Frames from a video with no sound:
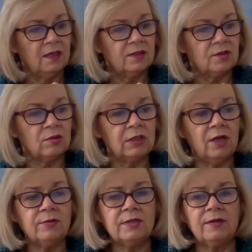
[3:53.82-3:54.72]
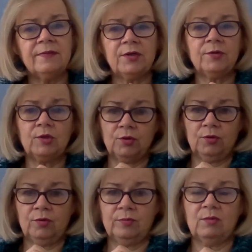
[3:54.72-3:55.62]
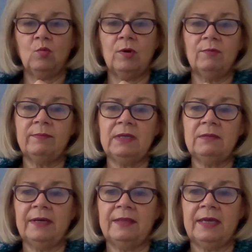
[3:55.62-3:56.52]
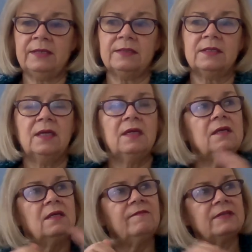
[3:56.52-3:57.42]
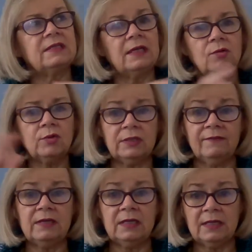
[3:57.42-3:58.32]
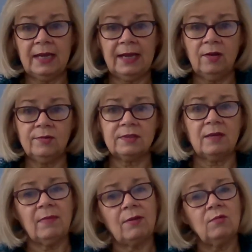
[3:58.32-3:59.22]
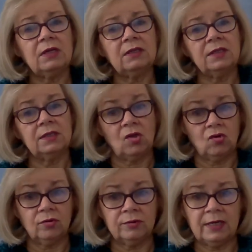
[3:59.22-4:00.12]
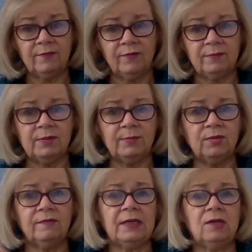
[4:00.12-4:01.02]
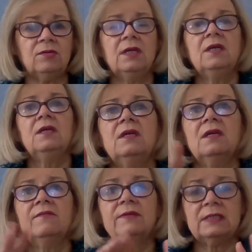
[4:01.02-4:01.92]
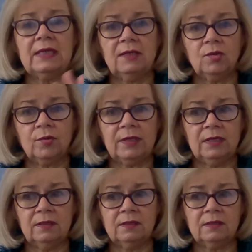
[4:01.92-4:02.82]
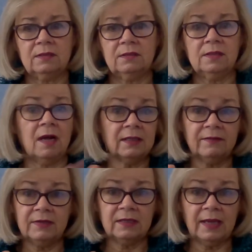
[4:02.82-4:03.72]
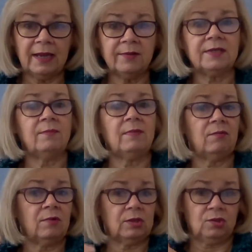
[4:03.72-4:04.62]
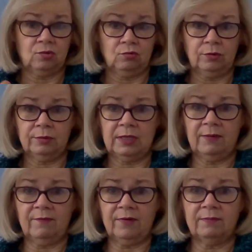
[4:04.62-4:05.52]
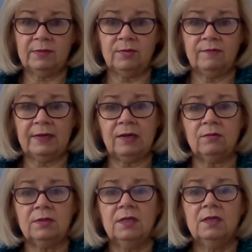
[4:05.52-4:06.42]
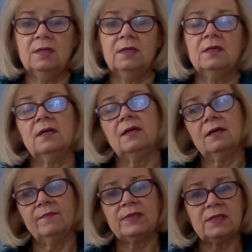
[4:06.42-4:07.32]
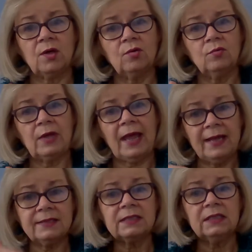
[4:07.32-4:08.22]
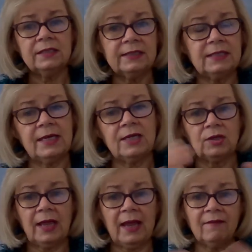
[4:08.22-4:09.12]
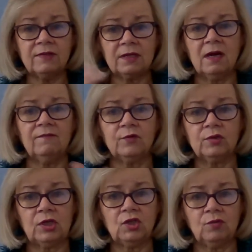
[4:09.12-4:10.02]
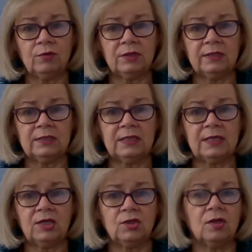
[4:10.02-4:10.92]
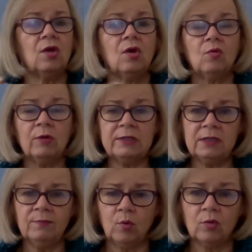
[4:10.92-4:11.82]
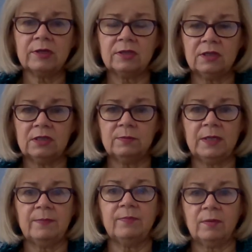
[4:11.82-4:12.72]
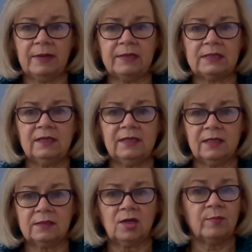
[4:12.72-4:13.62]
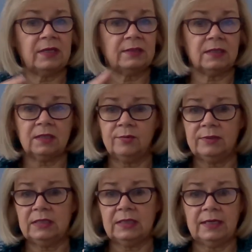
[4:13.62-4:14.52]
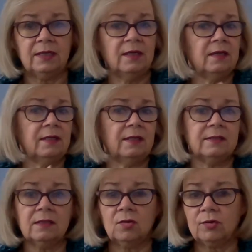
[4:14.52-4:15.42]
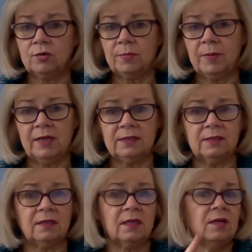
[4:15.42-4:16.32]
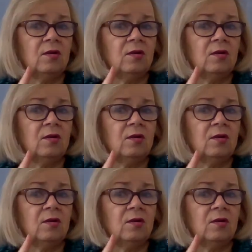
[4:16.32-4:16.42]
So close on their terms. And what we mean by that is if a seller's living in the house, they might want a little longer time frame to move out. If a seller is not living in the house, they might want a shorter time frame to move out. So ask the listing agent, have the conversation with the listing agent. What's important to these people about selling this home? Is it closing date? Is it larger deposit?